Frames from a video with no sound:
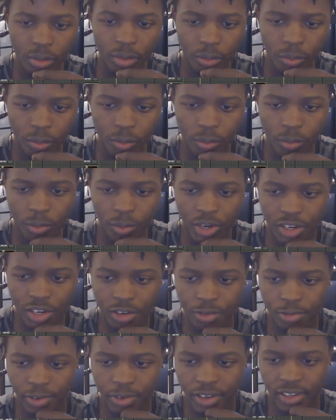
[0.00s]
when you
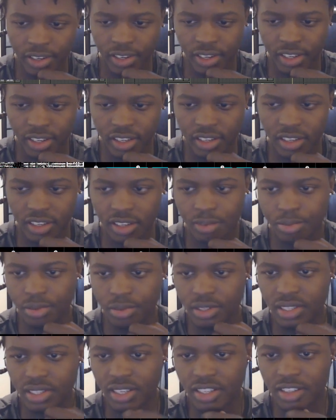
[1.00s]
find like a
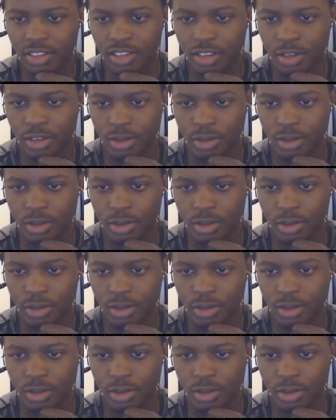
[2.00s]
preset you